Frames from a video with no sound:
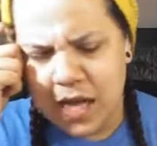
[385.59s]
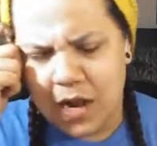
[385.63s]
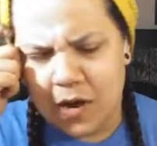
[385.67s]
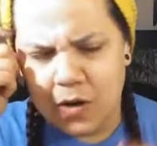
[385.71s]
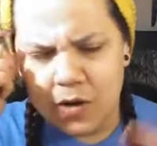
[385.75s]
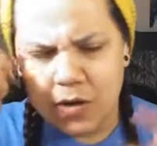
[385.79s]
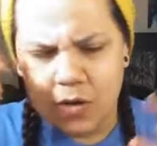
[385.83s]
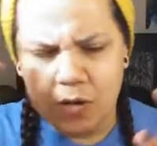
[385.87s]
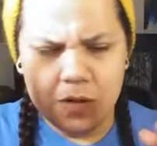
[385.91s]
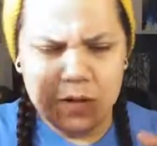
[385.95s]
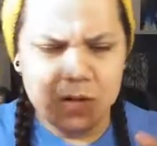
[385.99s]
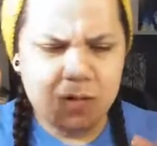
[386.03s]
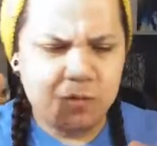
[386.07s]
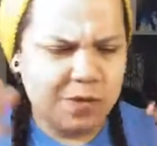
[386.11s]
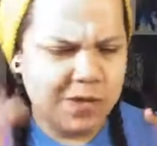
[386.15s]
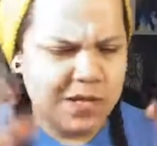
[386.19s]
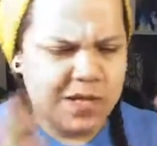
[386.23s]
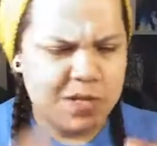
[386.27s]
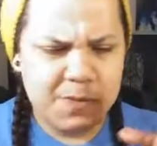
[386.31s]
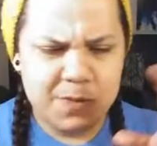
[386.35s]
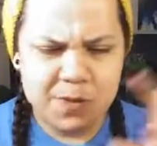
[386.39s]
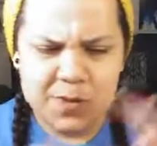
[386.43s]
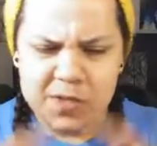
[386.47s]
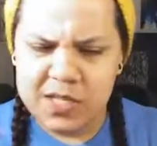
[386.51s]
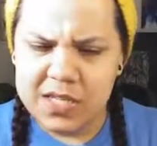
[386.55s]
or what
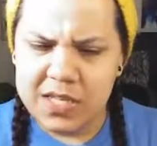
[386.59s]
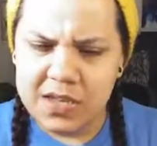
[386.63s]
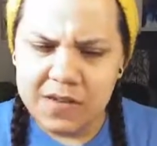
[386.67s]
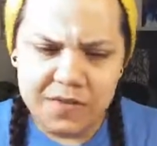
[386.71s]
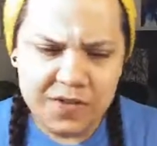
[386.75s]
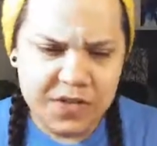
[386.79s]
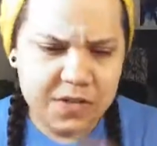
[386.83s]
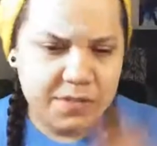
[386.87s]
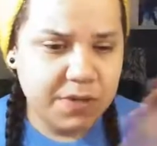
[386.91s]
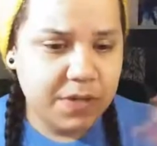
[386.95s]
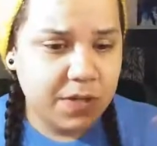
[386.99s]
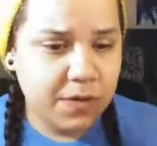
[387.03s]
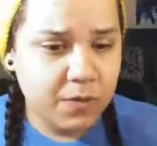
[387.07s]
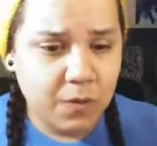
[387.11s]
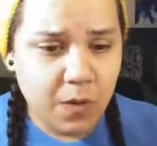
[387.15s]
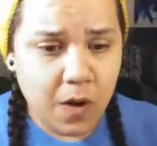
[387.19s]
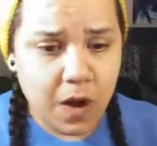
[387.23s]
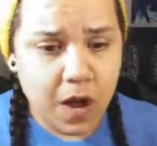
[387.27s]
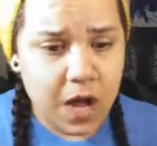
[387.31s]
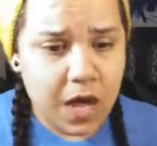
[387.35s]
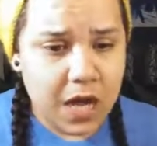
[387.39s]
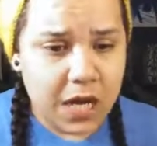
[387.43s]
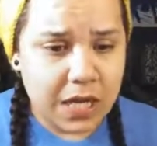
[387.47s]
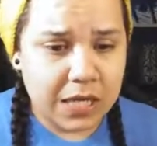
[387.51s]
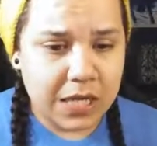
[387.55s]
is perceived to be
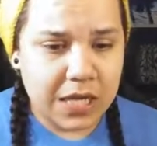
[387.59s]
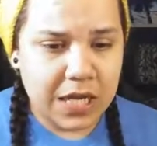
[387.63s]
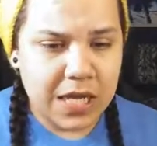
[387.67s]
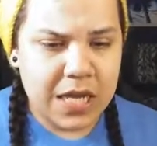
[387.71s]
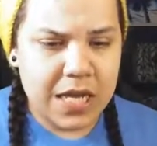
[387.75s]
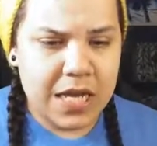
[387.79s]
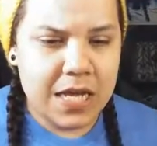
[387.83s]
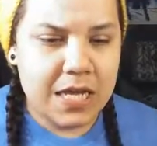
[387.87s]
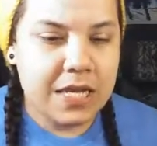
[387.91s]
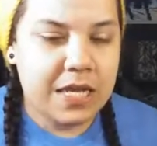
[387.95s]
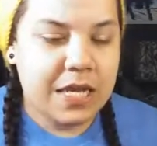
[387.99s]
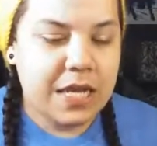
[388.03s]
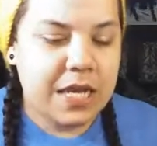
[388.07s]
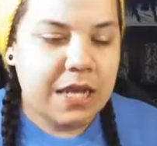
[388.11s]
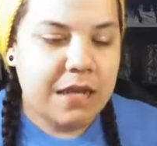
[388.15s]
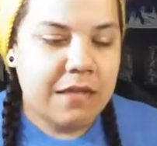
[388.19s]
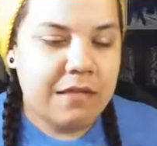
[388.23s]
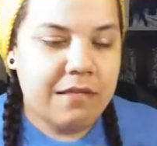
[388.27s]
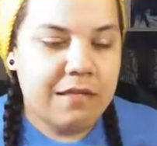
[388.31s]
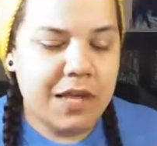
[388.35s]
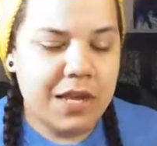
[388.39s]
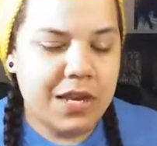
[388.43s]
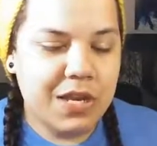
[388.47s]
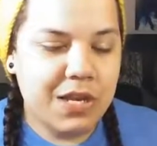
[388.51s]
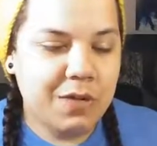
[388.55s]
rock, and
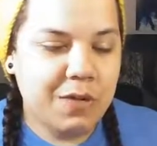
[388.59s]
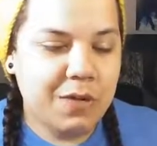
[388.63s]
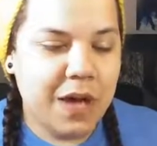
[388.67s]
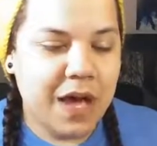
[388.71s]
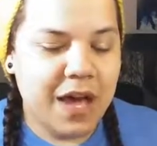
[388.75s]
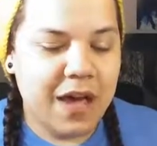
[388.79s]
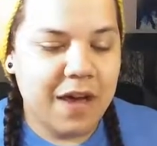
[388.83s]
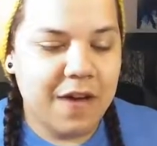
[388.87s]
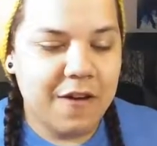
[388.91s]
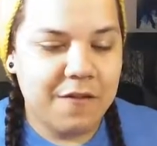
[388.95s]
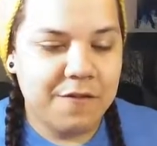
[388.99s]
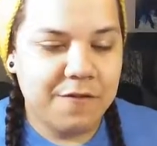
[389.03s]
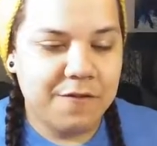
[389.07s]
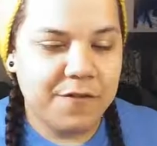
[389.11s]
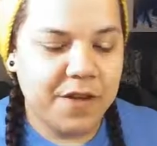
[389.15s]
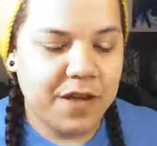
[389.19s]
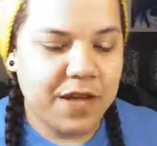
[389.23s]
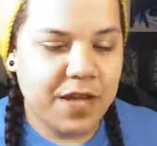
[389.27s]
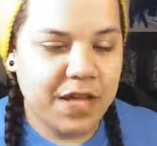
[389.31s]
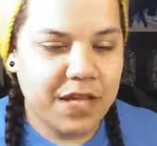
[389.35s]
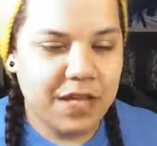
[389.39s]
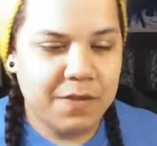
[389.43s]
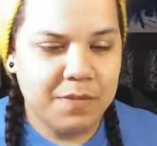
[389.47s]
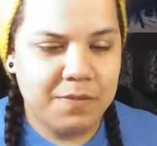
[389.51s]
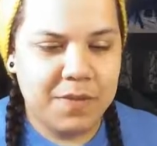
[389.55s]
then you have
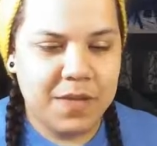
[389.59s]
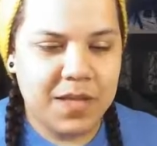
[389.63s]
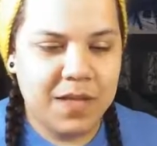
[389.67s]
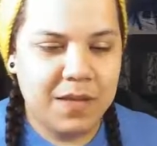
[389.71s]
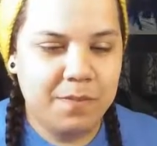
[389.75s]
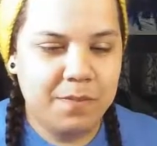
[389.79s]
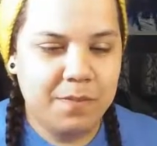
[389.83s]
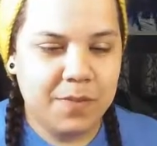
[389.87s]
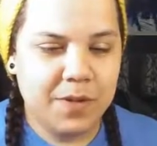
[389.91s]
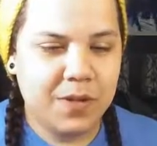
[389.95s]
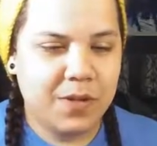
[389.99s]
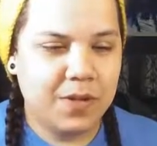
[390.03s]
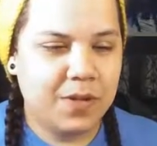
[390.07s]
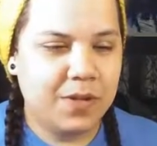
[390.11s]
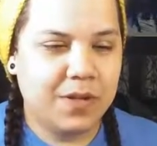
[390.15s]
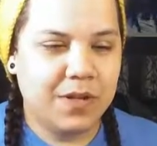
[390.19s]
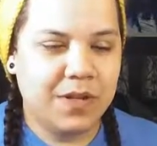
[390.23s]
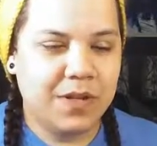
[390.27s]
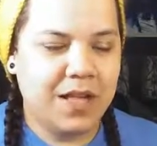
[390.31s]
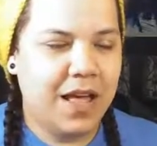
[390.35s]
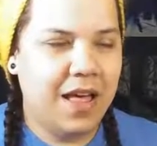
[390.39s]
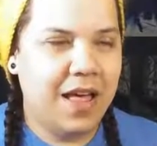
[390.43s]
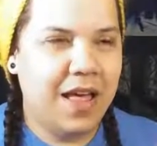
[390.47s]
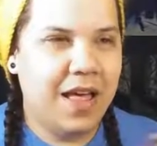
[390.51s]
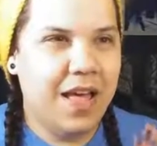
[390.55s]
uh,
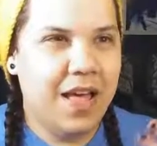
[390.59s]
people.